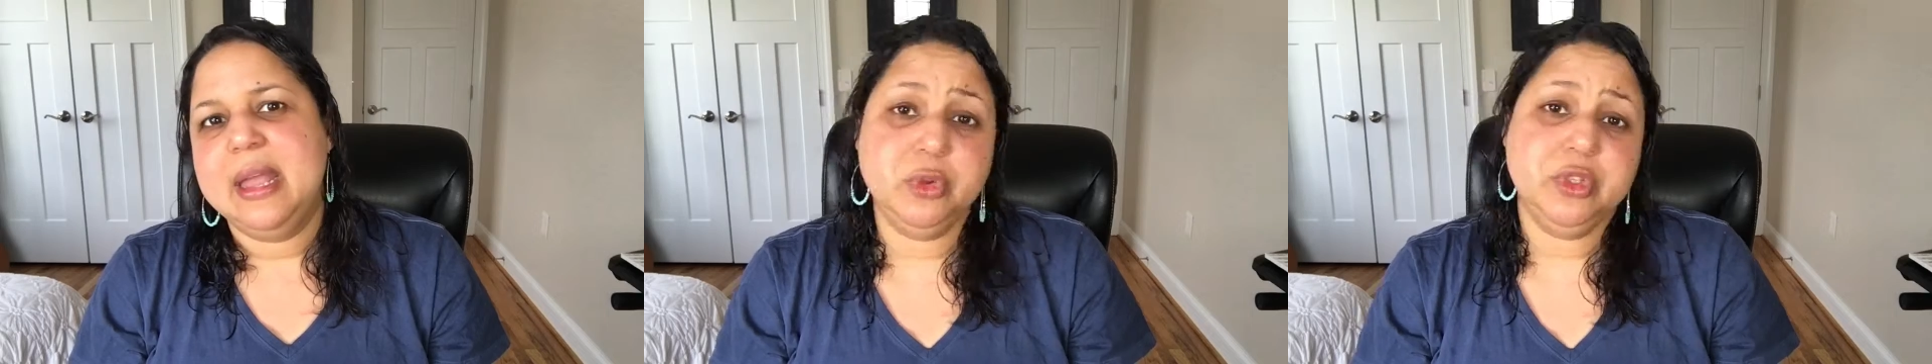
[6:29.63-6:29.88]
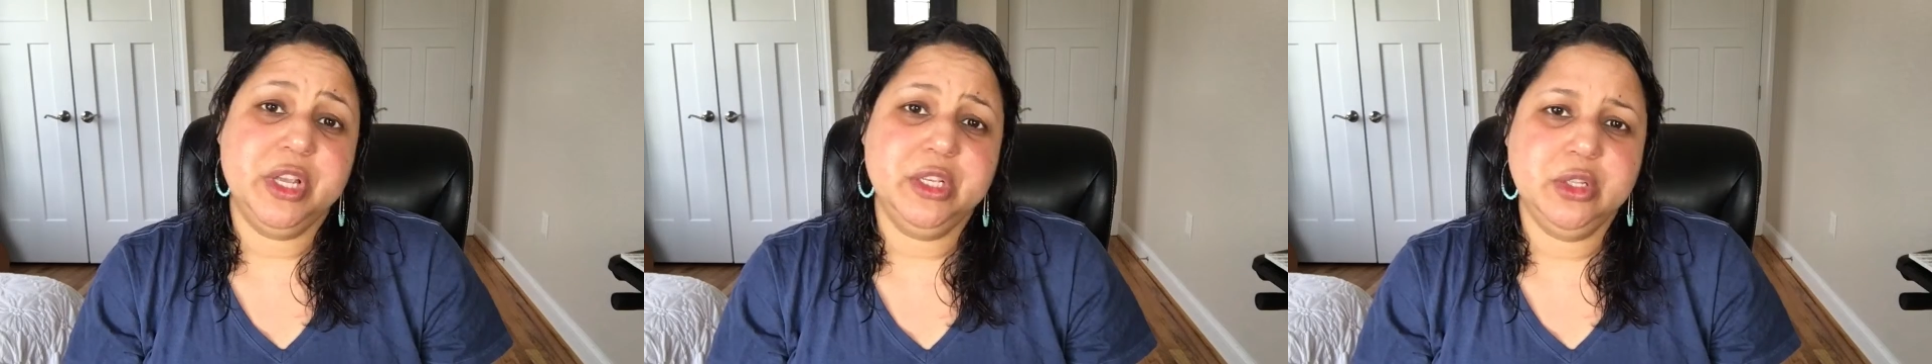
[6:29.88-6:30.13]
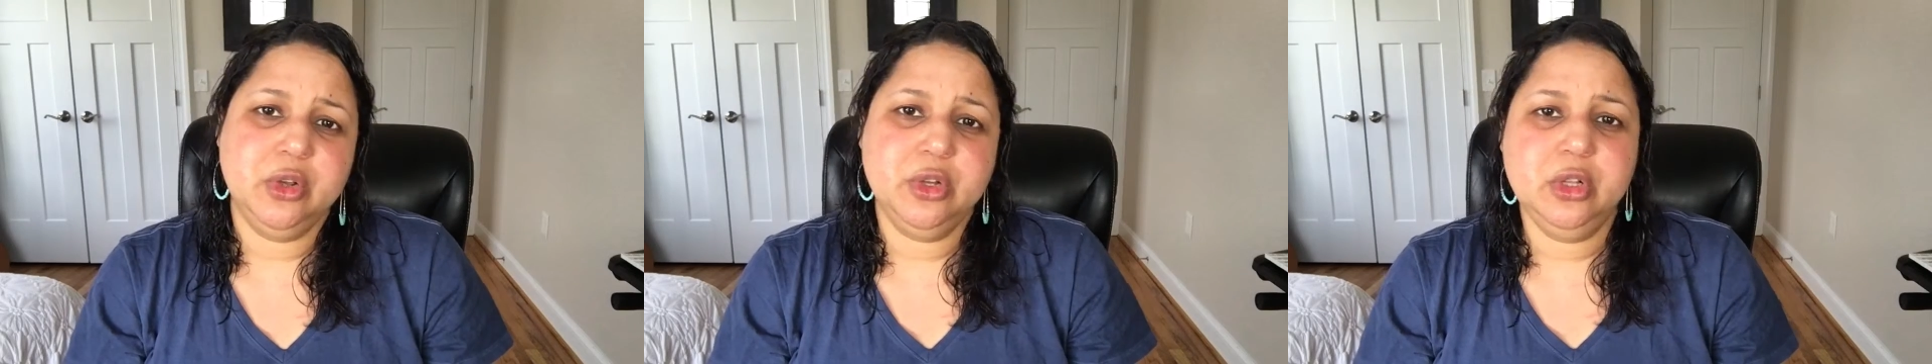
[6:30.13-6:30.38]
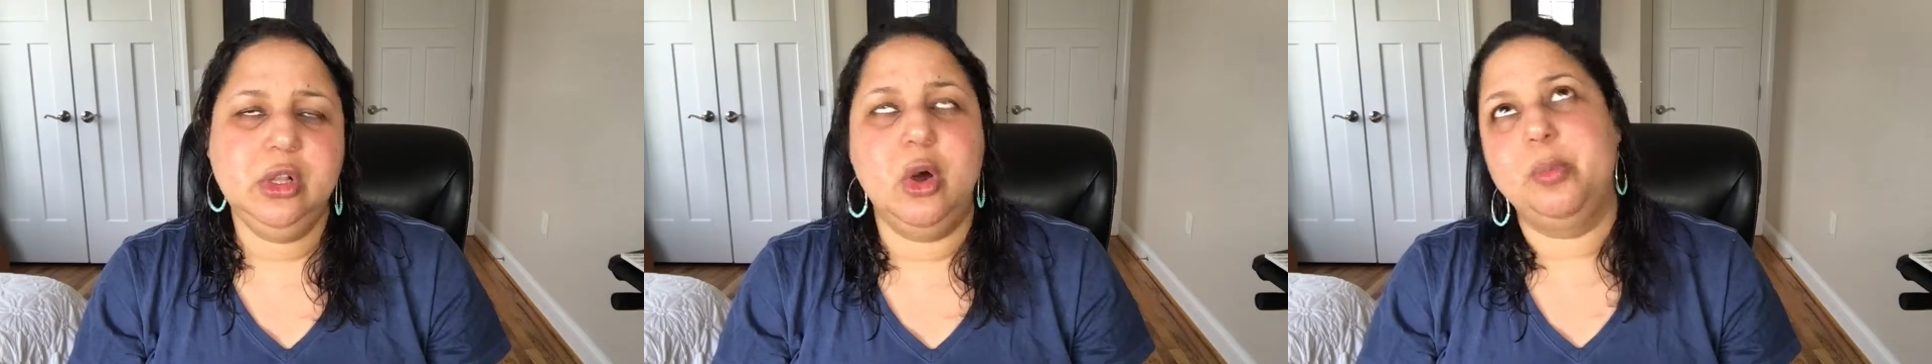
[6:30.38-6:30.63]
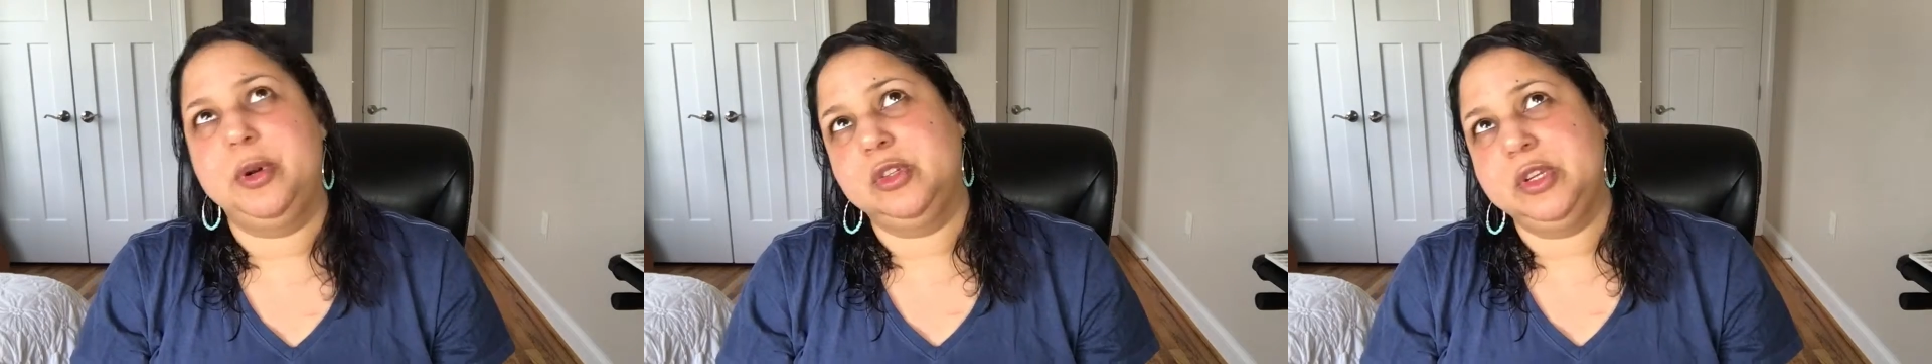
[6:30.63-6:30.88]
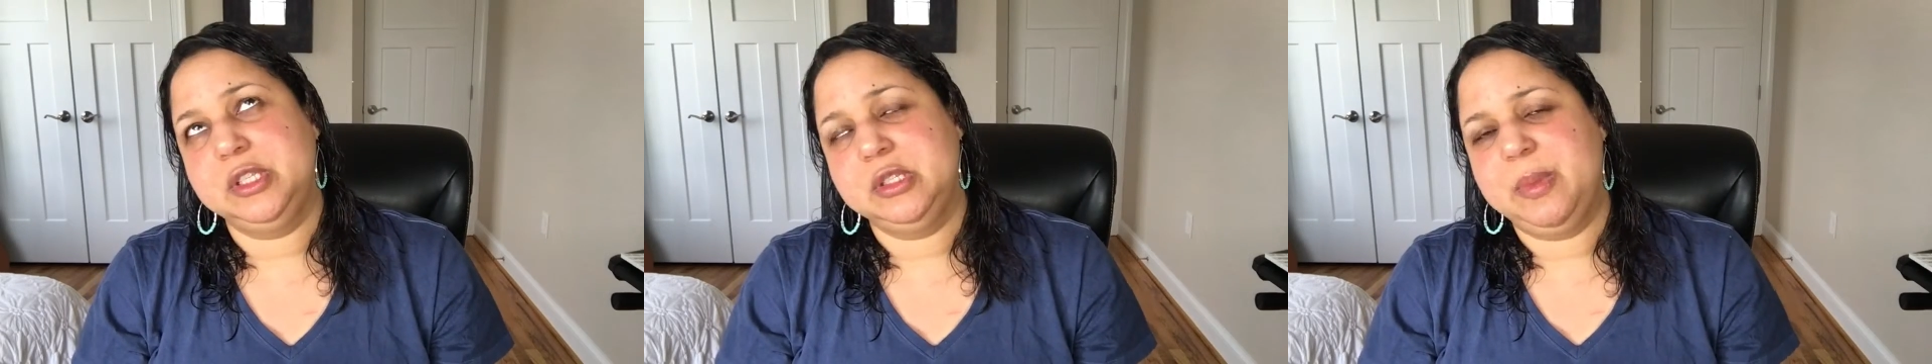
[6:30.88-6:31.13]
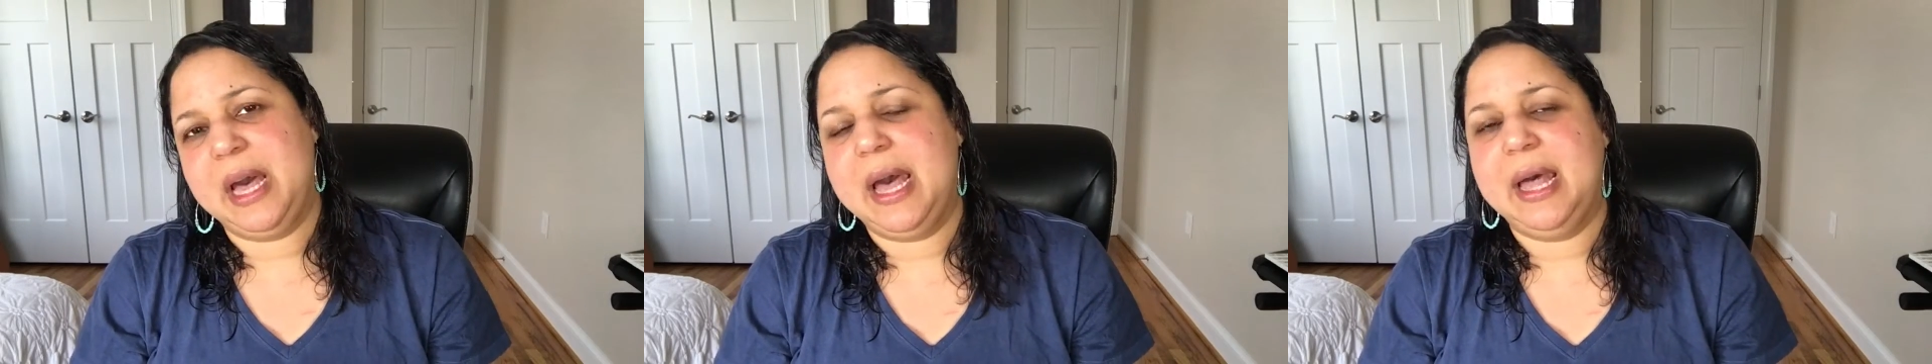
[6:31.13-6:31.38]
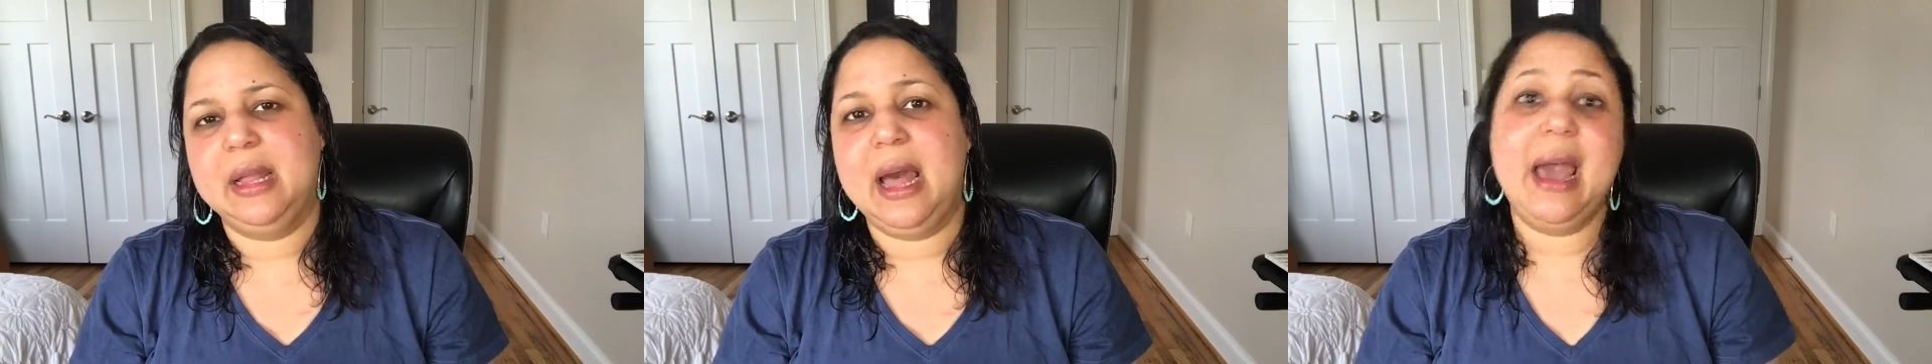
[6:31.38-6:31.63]
protein's good, low protein's
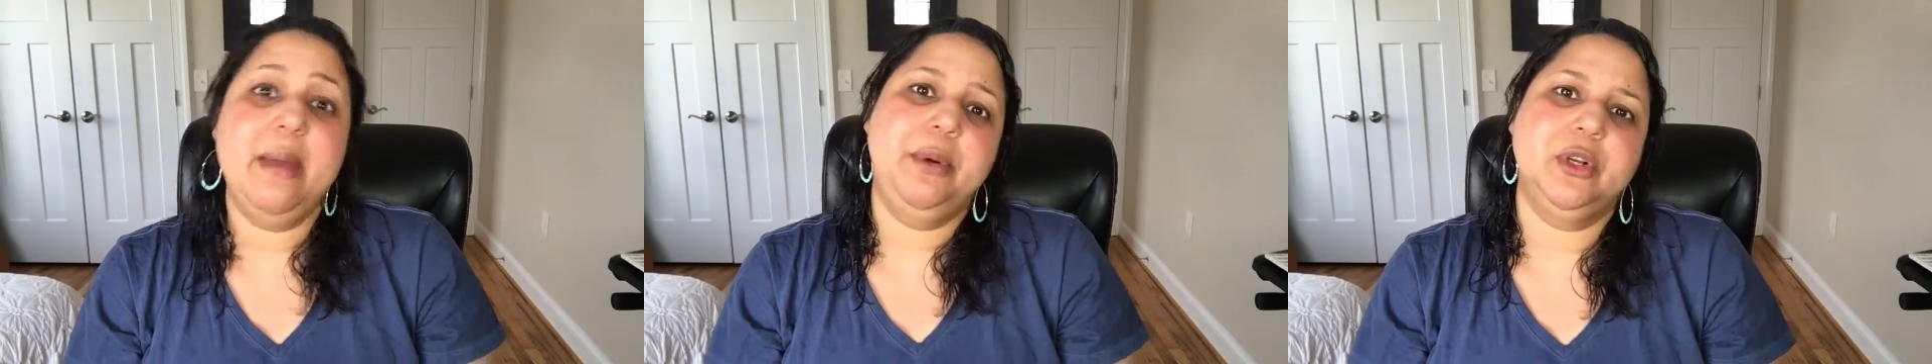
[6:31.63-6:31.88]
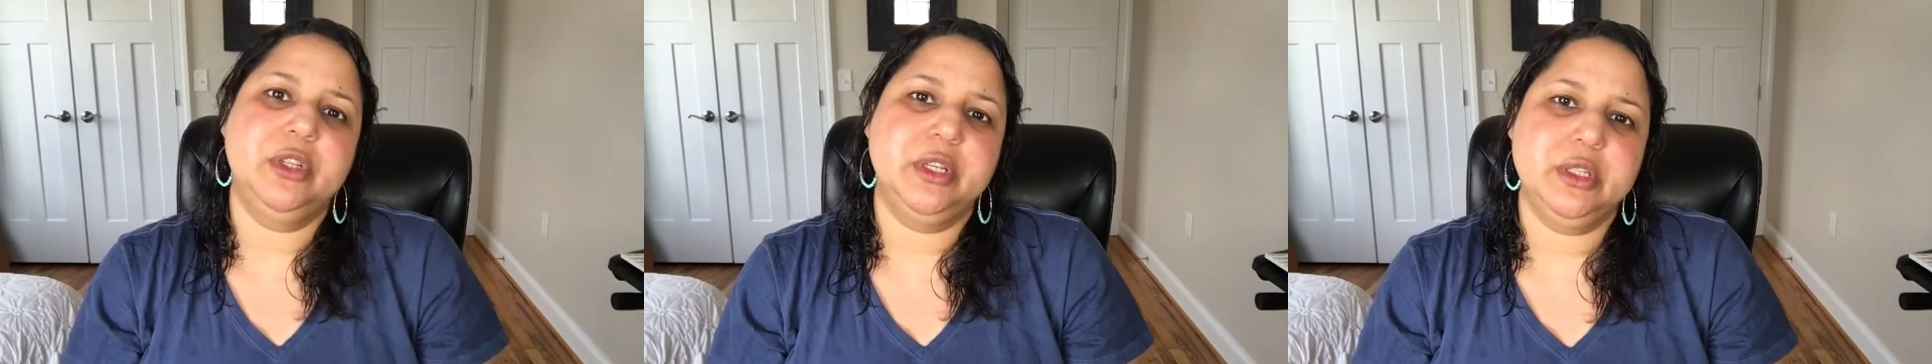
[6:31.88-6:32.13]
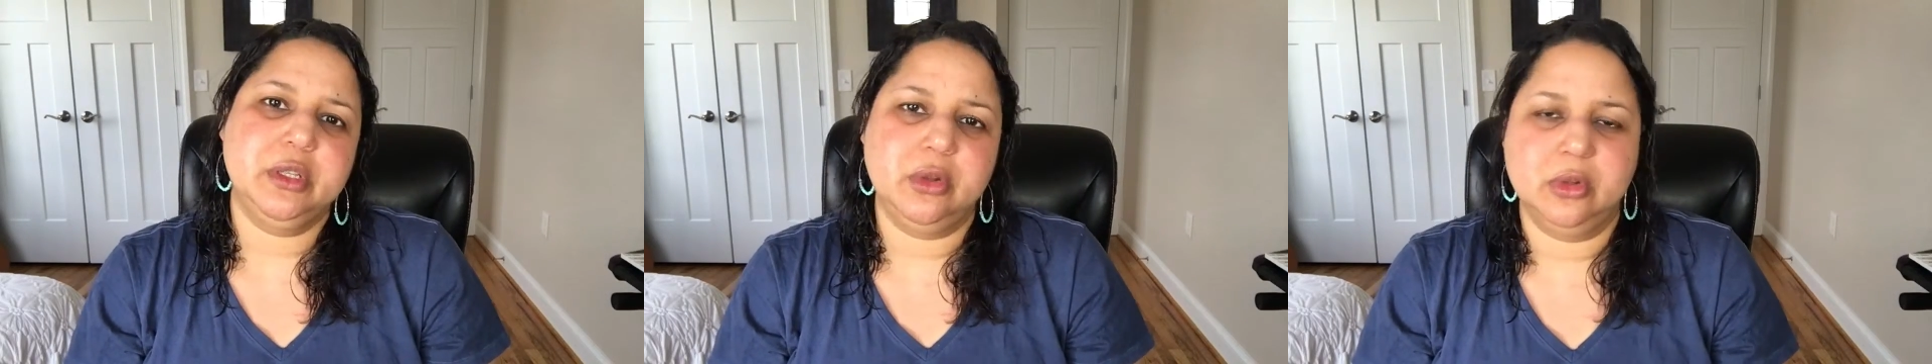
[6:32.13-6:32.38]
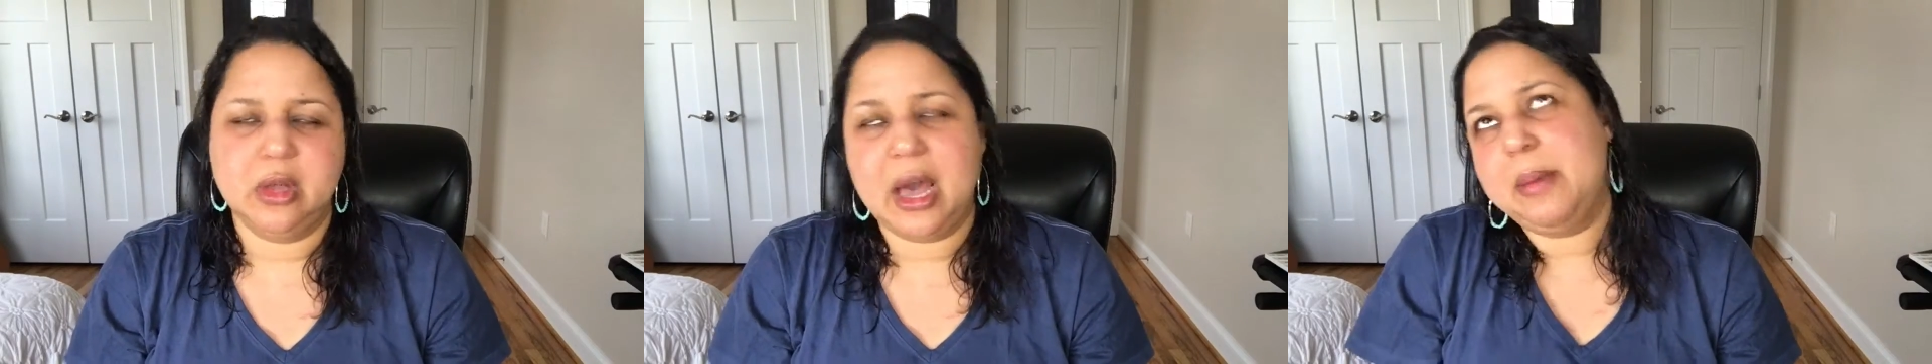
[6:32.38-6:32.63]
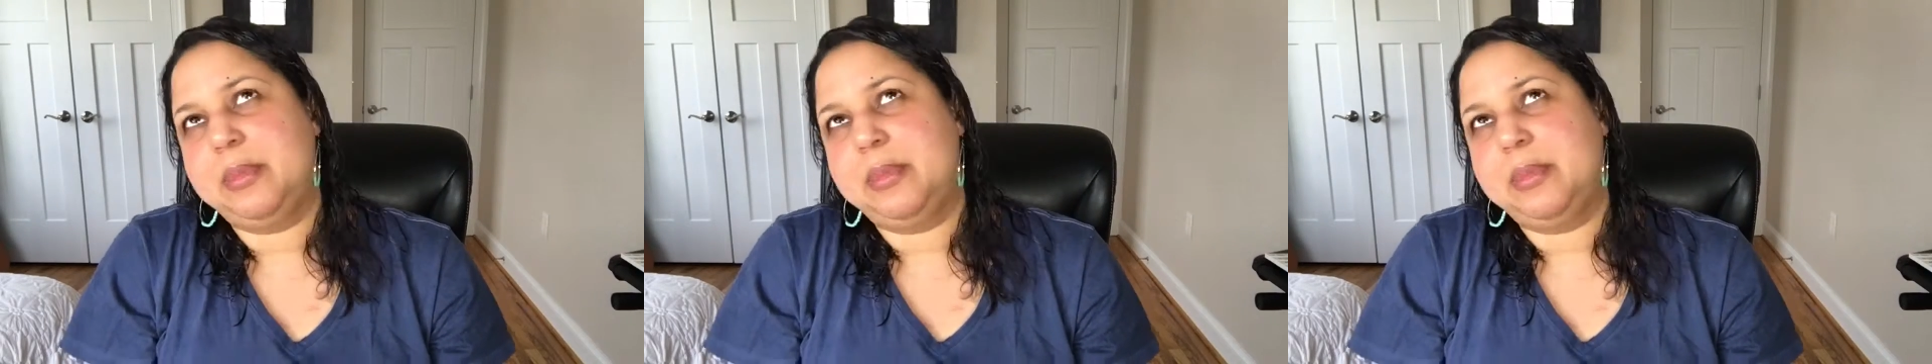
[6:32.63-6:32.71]
bad, high protein's good,